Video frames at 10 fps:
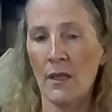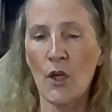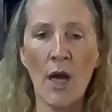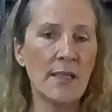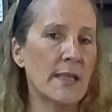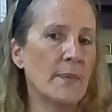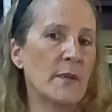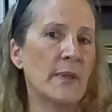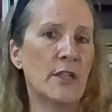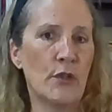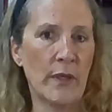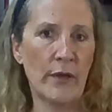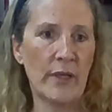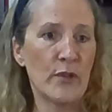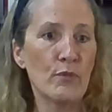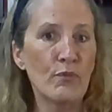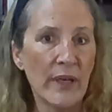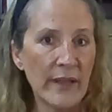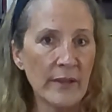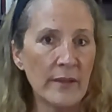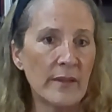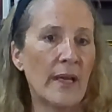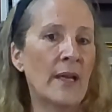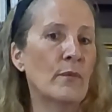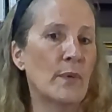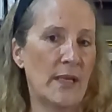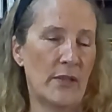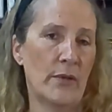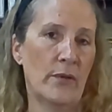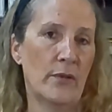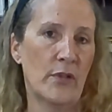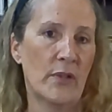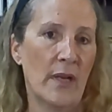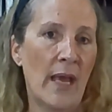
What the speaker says: The concept of being triggered is real and researched,